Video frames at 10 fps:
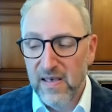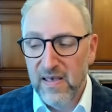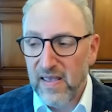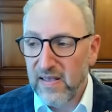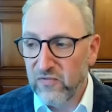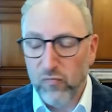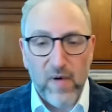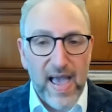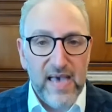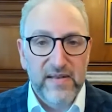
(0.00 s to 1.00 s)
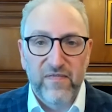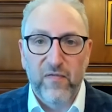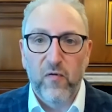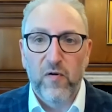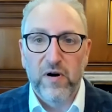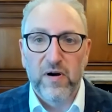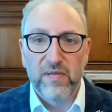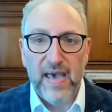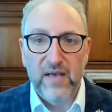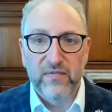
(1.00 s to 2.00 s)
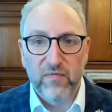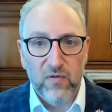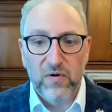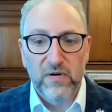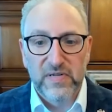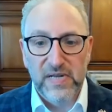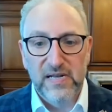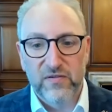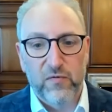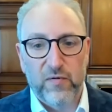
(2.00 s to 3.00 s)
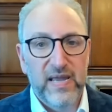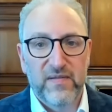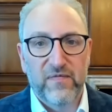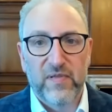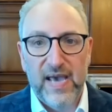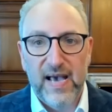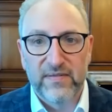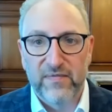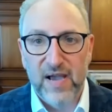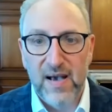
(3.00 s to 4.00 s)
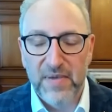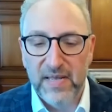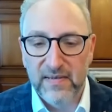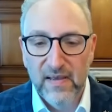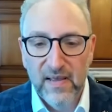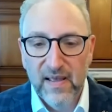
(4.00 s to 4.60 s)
It's red for the House of Lords. It's green for the House of Commons.